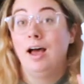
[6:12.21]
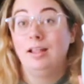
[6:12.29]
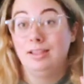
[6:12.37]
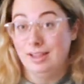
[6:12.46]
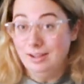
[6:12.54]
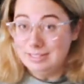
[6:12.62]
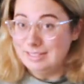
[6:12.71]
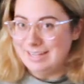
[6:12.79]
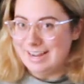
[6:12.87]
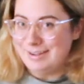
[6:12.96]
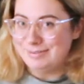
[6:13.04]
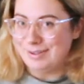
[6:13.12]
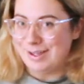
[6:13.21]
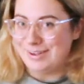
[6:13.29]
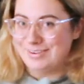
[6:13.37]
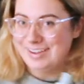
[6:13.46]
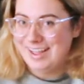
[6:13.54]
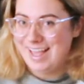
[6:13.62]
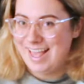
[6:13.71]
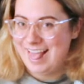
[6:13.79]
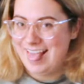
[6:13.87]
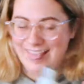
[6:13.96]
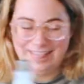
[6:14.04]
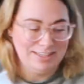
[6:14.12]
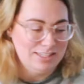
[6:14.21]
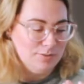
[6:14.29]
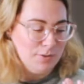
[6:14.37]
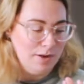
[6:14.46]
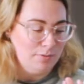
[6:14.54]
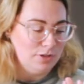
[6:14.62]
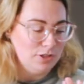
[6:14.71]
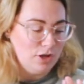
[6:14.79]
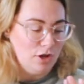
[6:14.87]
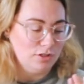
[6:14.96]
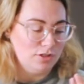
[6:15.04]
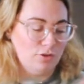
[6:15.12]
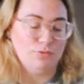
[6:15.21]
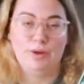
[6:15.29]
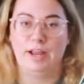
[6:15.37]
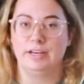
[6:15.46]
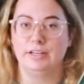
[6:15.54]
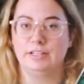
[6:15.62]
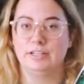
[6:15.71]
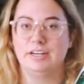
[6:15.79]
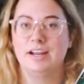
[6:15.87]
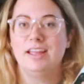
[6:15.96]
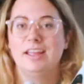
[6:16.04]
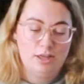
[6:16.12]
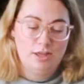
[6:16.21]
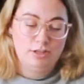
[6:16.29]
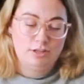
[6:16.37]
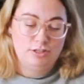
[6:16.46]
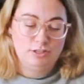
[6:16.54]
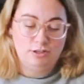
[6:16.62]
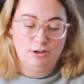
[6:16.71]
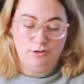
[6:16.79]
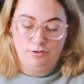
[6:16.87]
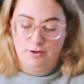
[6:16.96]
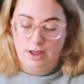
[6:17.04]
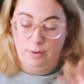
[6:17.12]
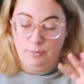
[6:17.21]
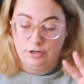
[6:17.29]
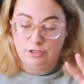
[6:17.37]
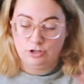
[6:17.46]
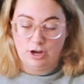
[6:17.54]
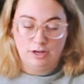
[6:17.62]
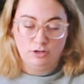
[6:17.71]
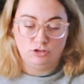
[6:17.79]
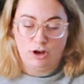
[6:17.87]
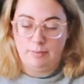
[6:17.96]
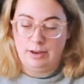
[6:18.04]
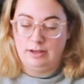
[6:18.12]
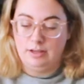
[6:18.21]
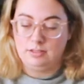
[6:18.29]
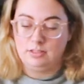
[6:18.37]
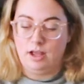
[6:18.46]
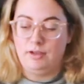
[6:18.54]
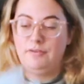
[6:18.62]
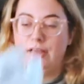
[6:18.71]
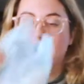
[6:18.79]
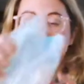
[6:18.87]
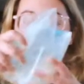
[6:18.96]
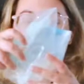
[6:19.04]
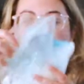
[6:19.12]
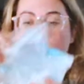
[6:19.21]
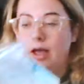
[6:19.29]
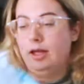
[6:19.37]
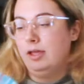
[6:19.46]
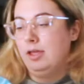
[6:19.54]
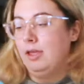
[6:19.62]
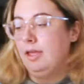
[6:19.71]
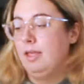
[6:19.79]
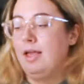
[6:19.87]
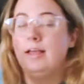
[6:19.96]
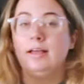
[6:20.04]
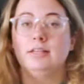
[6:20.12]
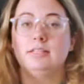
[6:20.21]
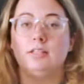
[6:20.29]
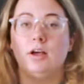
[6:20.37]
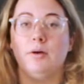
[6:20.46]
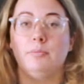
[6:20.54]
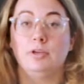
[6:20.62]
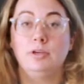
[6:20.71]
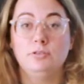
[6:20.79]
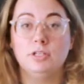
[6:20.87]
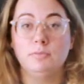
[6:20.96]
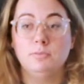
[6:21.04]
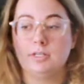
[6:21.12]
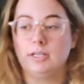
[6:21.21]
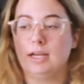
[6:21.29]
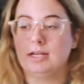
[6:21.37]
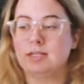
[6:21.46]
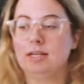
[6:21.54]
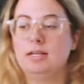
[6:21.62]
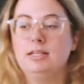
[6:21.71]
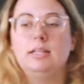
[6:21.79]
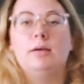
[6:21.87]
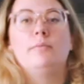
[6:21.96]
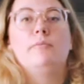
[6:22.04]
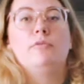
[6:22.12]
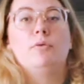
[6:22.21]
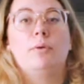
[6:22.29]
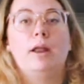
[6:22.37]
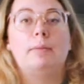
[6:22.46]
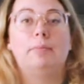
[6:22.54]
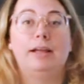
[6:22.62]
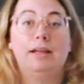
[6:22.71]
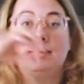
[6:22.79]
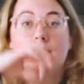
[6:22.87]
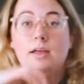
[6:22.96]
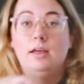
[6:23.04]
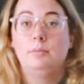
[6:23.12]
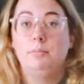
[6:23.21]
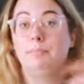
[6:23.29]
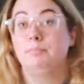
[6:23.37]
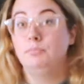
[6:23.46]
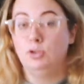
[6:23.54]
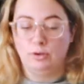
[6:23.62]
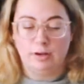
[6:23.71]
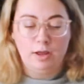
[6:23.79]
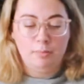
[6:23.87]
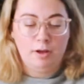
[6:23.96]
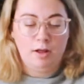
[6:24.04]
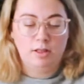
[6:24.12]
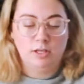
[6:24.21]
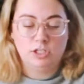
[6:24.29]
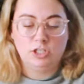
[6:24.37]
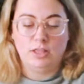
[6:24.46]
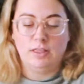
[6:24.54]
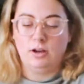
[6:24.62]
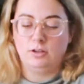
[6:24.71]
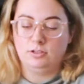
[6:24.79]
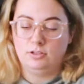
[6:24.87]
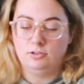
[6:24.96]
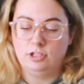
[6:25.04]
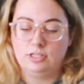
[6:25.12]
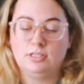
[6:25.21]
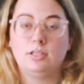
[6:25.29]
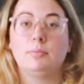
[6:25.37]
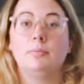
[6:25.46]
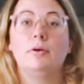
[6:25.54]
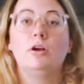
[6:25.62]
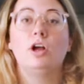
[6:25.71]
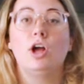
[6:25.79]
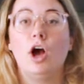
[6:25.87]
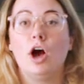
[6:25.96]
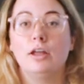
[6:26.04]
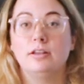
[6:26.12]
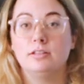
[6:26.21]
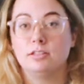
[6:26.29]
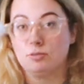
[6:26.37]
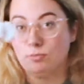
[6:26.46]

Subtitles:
luckily I found this one, which is also regular. So I want to try and dry my nails off. I also got some Q-tips in case I need them for when I'm like doing nail polish, and then also just some cotton